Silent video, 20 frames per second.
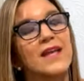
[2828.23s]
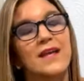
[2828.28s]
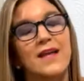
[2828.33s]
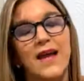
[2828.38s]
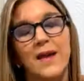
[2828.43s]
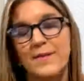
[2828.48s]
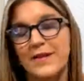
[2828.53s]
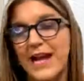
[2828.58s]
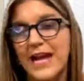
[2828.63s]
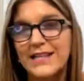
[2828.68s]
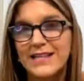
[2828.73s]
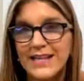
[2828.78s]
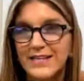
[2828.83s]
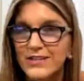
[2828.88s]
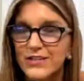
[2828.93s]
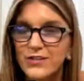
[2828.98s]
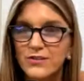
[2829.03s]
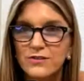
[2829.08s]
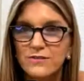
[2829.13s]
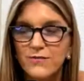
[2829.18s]
I mean, I like
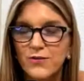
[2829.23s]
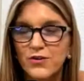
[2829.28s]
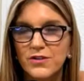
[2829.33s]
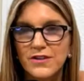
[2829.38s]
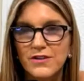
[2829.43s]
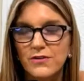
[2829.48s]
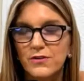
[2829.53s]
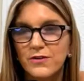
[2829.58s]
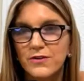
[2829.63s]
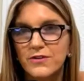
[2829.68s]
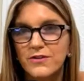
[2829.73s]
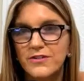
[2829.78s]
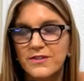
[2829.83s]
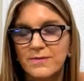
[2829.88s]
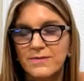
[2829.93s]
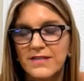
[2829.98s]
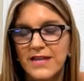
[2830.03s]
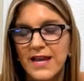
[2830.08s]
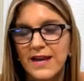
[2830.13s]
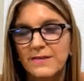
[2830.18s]
to use four-letter words
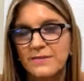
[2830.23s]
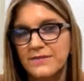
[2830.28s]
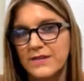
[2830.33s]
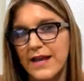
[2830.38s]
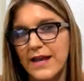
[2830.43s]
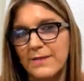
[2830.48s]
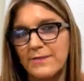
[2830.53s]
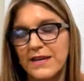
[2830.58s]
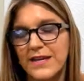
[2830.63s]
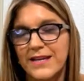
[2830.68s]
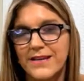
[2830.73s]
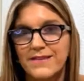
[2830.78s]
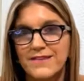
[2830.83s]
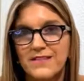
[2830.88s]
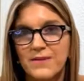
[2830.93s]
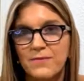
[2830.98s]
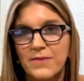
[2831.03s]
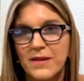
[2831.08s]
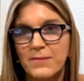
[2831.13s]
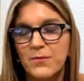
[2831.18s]
sometimes. I mean,
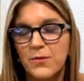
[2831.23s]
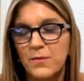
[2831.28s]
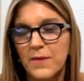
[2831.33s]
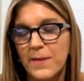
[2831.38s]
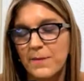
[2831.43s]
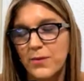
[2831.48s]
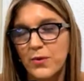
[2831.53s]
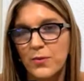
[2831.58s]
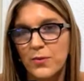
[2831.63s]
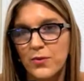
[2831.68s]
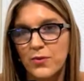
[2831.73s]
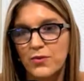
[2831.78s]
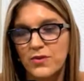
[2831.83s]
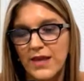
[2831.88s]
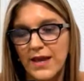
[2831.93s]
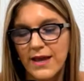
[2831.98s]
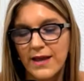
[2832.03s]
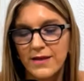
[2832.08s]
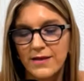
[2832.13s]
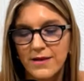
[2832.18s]
some people may poo-poo
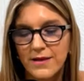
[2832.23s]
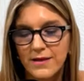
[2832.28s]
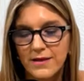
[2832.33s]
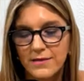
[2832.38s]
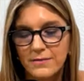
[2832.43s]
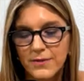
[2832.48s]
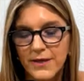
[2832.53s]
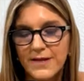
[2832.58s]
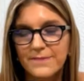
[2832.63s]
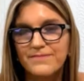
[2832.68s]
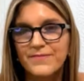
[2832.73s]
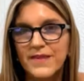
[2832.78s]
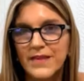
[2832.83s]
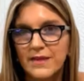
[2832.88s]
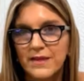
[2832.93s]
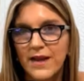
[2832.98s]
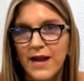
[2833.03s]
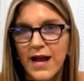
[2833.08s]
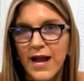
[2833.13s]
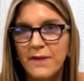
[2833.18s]
that, but
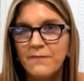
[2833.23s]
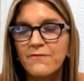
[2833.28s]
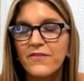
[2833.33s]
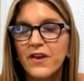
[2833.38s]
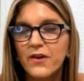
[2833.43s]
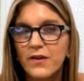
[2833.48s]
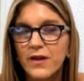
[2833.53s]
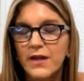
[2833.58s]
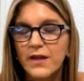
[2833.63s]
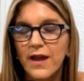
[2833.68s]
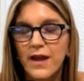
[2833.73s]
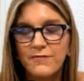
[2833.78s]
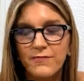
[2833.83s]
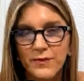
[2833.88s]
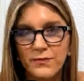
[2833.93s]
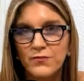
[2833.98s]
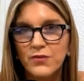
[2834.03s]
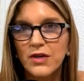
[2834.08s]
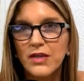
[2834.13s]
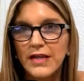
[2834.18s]
I've
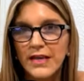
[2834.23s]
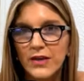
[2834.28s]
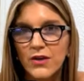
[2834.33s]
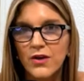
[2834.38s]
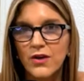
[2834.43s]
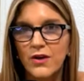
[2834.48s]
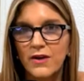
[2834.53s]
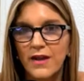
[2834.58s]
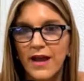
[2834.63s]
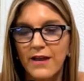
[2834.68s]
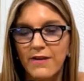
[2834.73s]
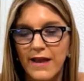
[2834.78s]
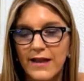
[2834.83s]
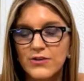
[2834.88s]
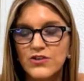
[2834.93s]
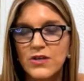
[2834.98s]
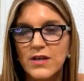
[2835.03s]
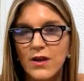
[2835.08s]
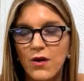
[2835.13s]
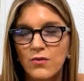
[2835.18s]
been really good. I
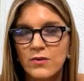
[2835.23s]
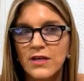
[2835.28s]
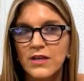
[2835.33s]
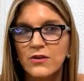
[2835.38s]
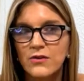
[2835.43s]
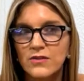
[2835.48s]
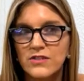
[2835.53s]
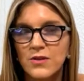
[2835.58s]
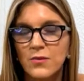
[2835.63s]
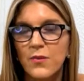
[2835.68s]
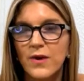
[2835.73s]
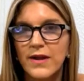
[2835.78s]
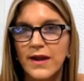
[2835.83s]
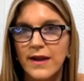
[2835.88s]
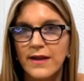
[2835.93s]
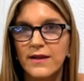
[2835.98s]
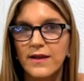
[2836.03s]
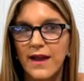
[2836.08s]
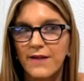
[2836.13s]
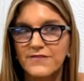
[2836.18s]
actually only use them when
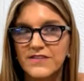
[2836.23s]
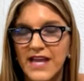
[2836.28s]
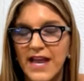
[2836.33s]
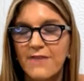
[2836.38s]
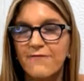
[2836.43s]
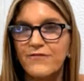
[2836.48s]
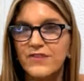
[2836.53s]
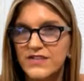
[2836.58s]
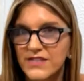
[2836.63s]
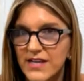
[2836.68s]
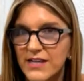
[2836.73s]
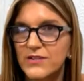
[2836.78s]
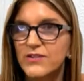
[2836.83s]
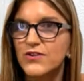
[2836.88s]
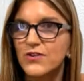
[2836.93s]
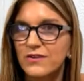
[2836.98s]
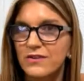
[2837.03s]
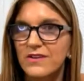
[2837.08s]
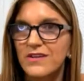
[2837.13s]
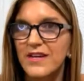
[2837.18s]
I have to emphasize
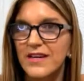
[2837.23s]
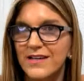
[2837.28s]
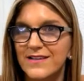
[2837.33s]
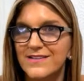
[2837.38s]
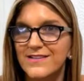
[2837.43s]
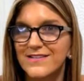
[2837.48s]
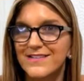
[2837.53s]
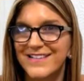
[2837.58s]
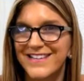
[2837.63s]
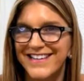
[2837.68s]
certain things.